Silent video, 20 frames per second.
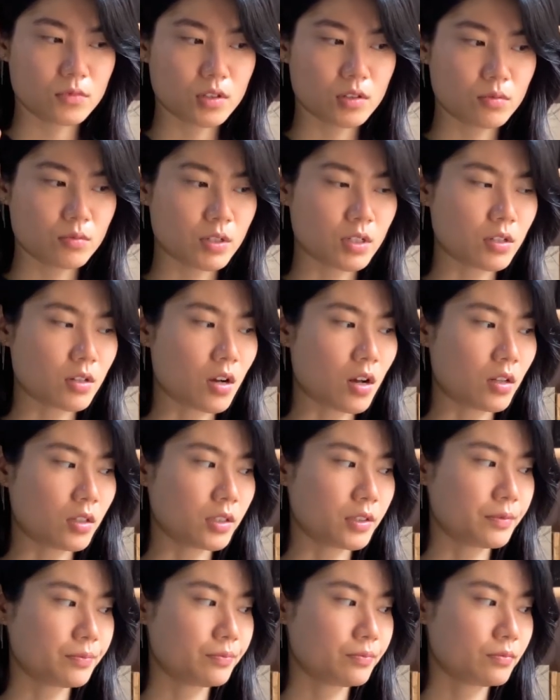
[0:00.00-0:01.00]
what do you call
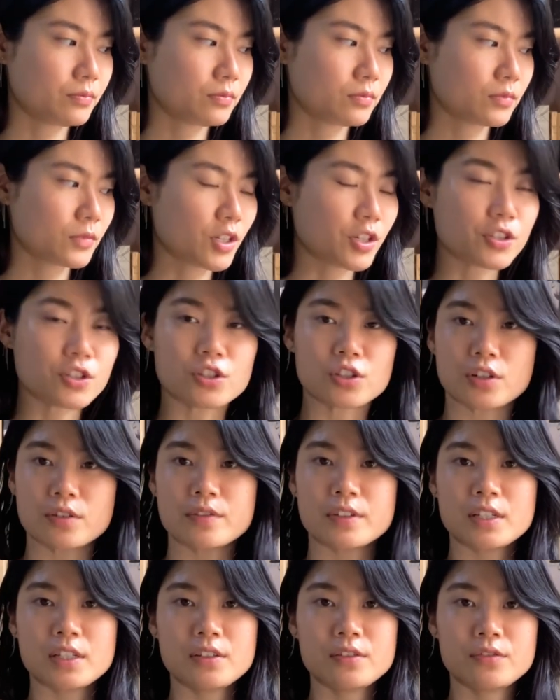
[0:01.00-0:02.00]
it?
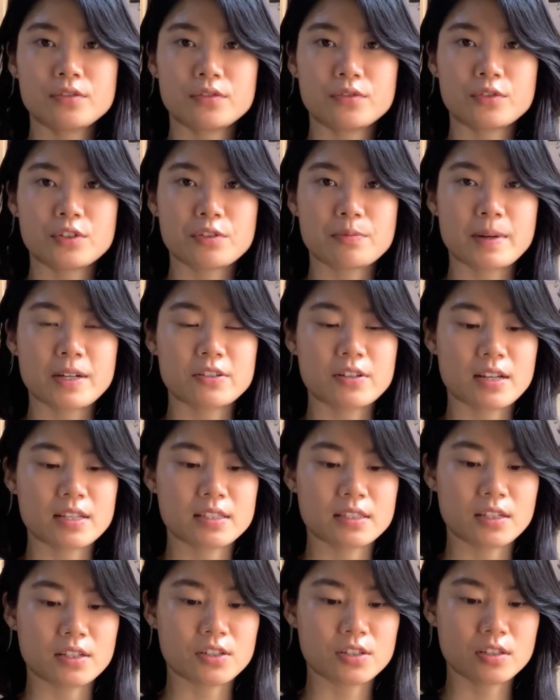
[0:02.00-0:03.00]
Conservative with my
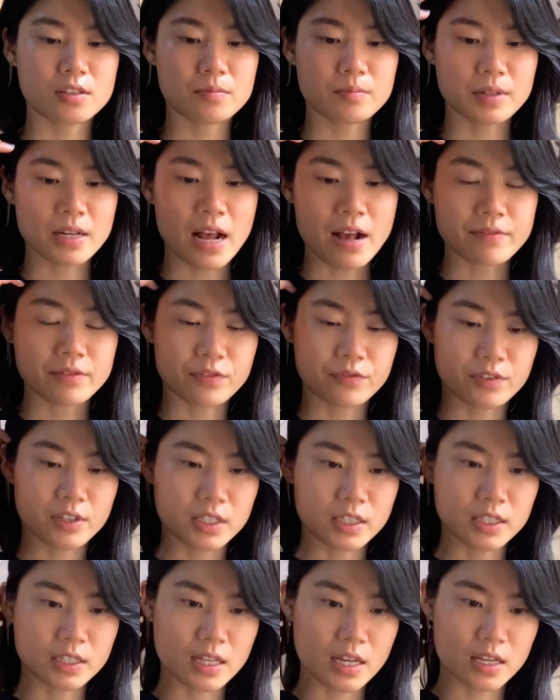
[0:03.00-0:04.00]
translation, but I have a
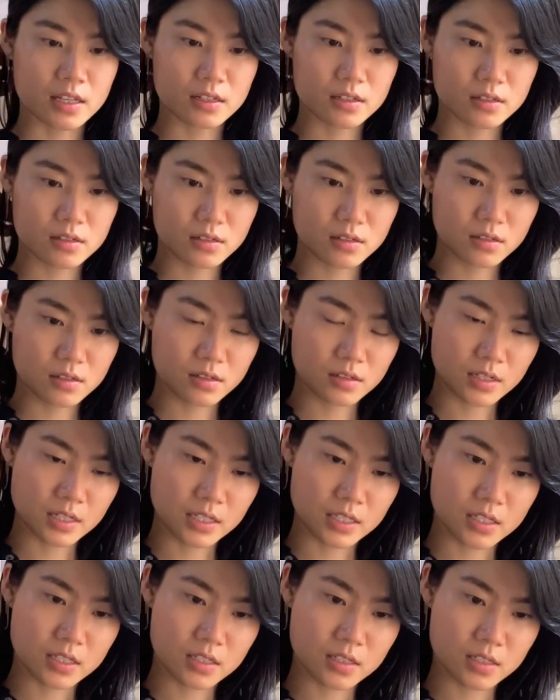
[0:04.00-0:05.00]
feeling that
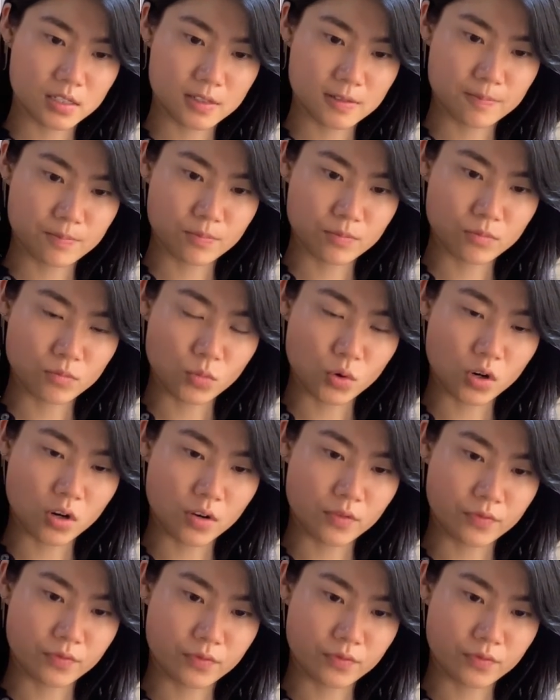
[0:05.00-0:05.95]
it's more of